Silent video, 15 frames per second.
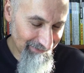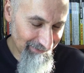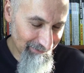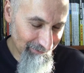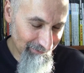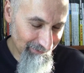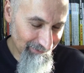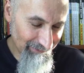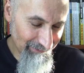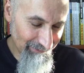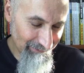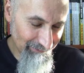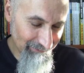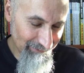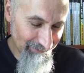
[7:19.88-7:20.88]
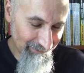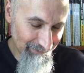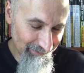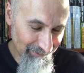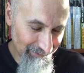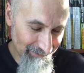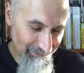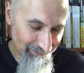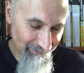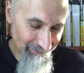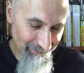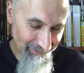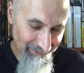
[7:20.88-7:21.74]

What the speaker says: Nothing is said.